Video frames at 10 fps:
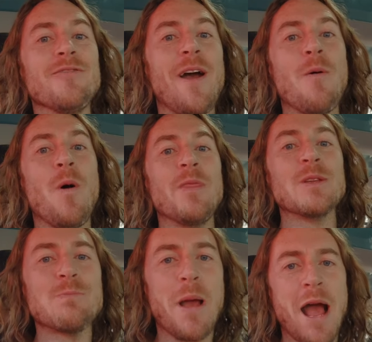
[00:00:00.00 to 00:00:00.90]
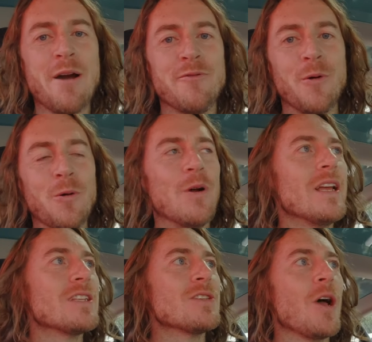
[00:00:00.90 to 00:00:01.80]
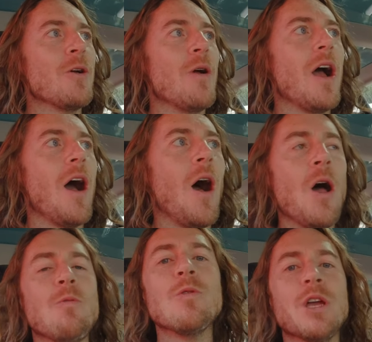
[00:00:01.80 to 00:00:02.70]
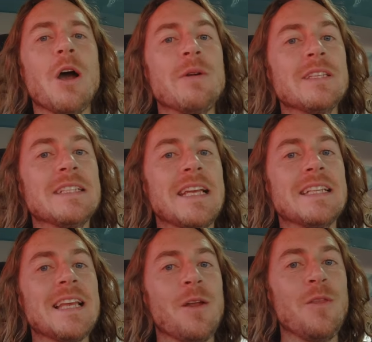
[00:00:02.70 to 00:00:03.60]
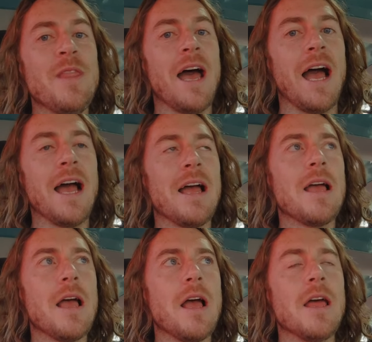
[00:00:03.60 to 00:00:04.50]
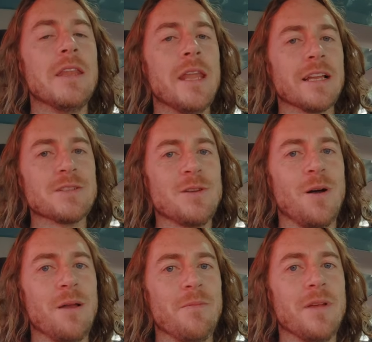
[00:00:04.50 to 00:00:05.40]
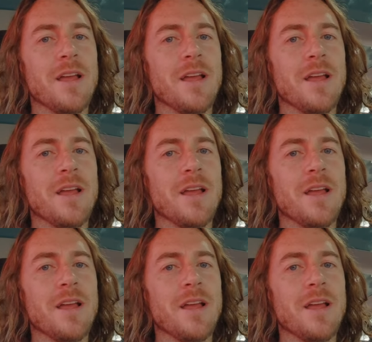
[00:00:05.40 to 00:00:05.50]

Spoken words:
I found one that's powerful. So I will go into detail on that next time.